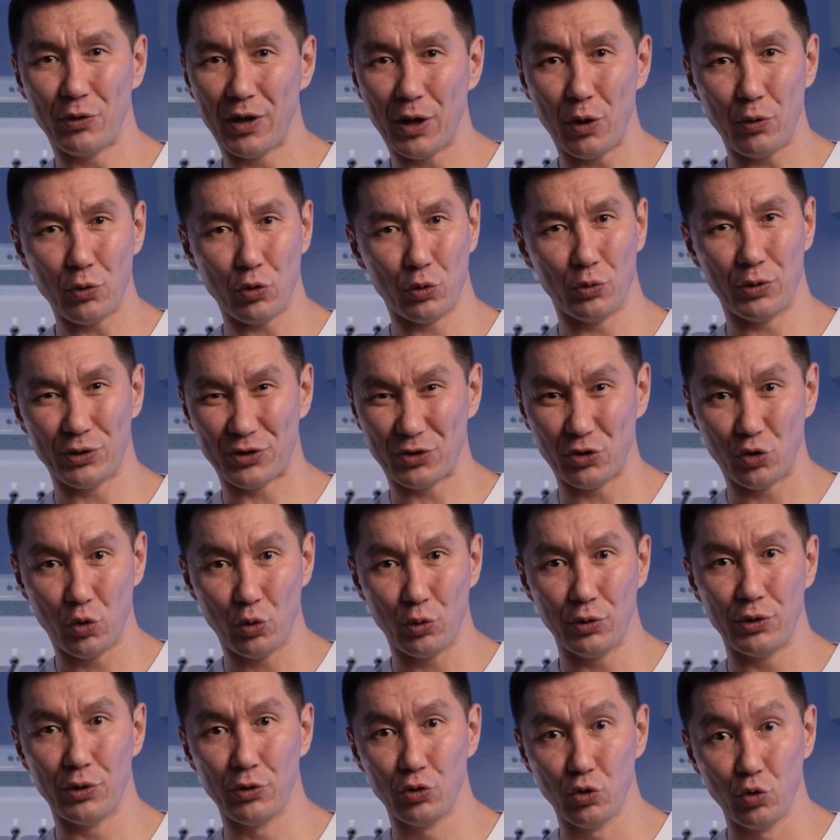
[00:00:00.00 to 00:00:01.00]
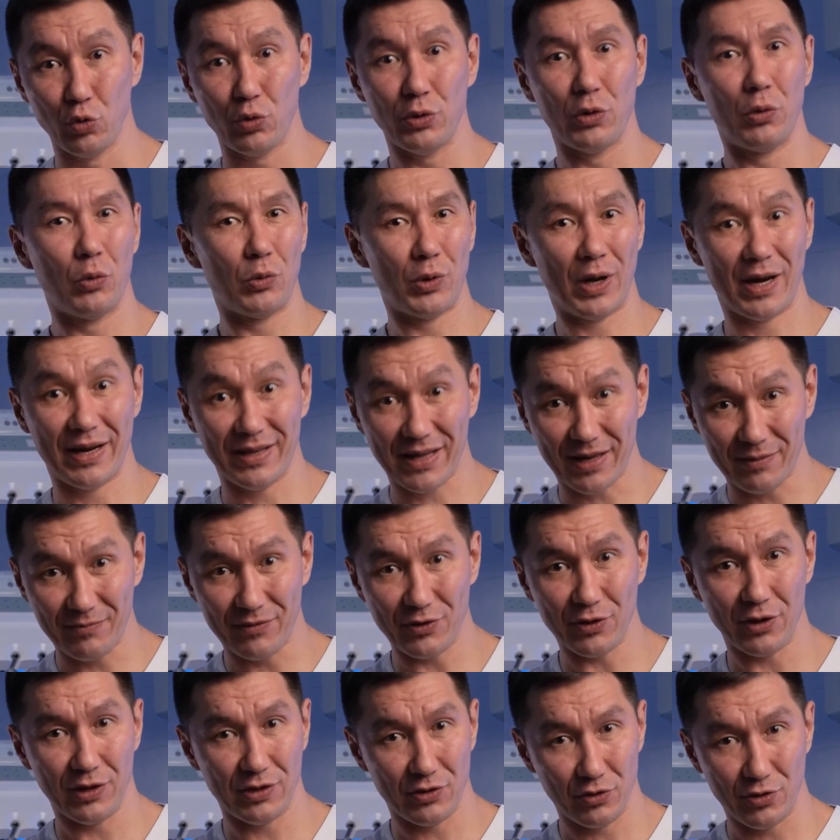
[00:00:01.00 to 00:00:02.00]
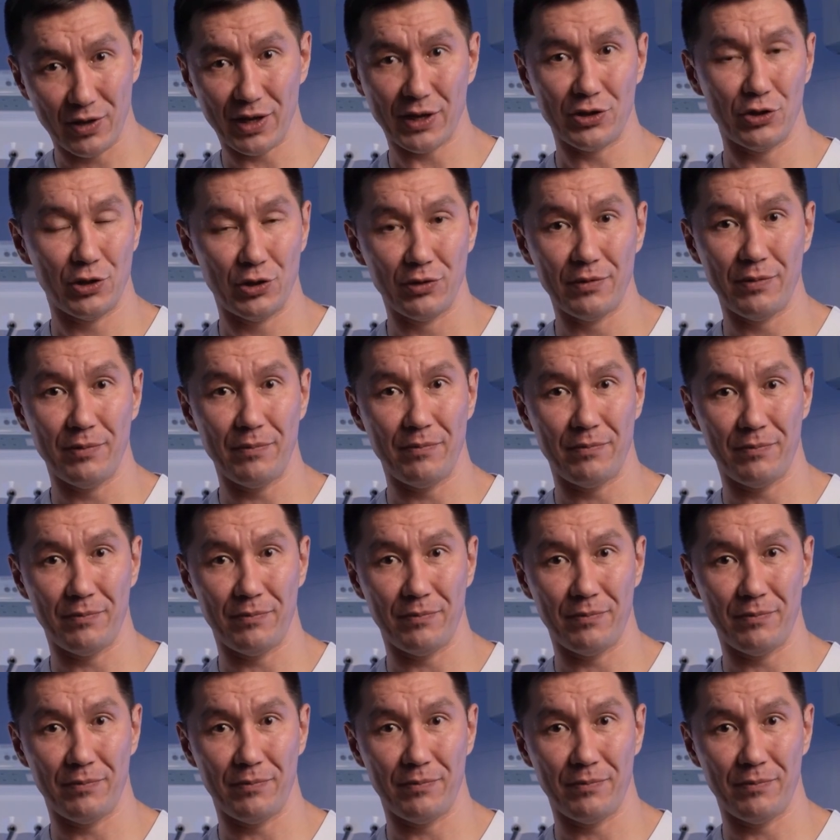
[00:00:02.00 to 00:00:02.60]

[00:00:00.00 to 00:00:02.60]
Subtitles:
how to restore the tooth right after extraction.